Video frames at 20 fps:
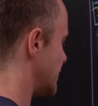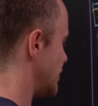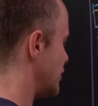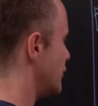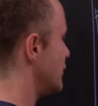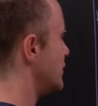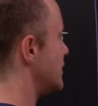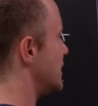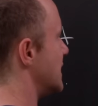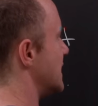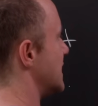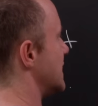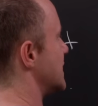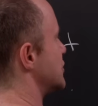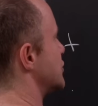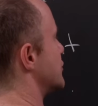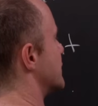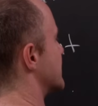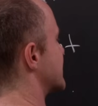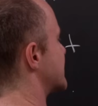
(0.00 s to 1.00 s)
union
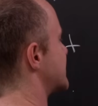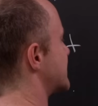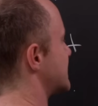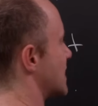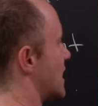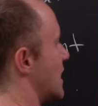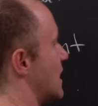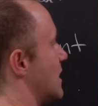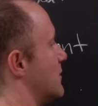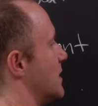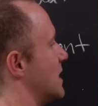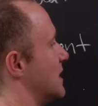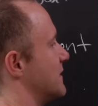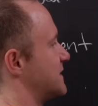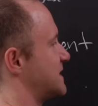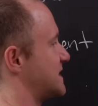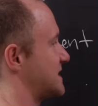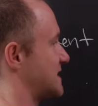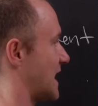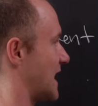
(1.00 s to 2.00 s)
into a sum
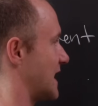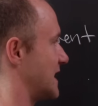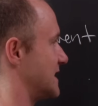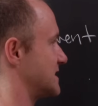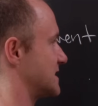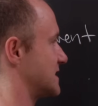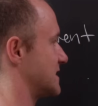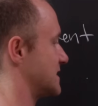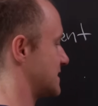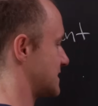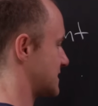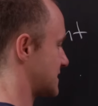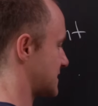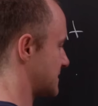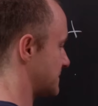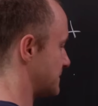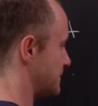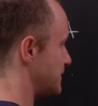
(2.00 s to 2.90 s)
of sizes.